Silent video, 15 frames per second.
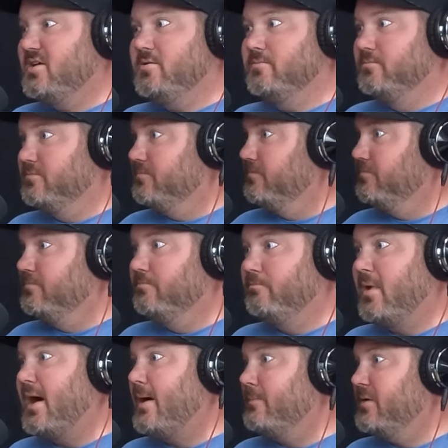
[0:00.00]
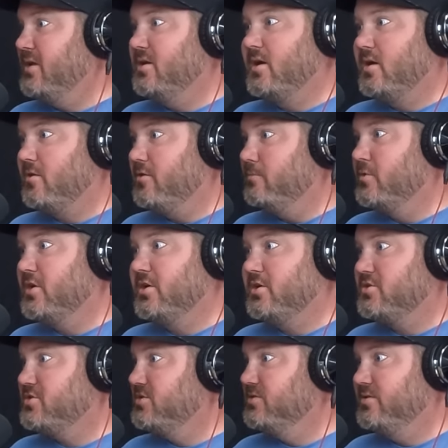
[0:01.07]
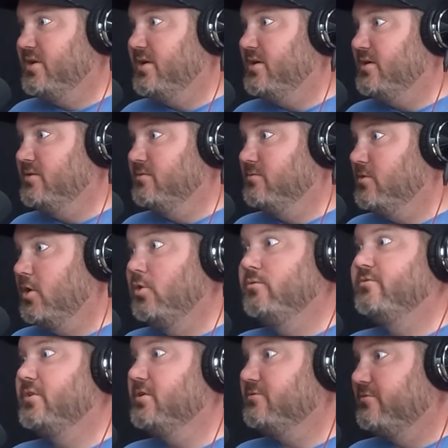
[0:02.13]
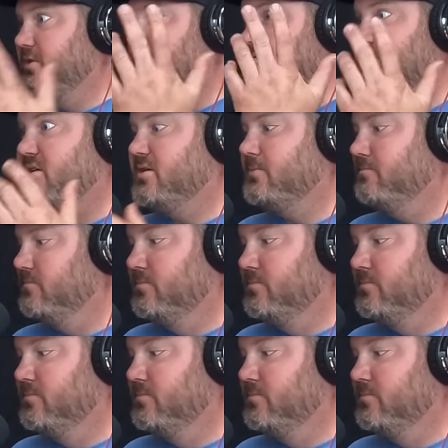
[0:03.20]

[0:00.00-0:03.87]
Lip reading: keep popping it out of the brush and hopefully it floats up.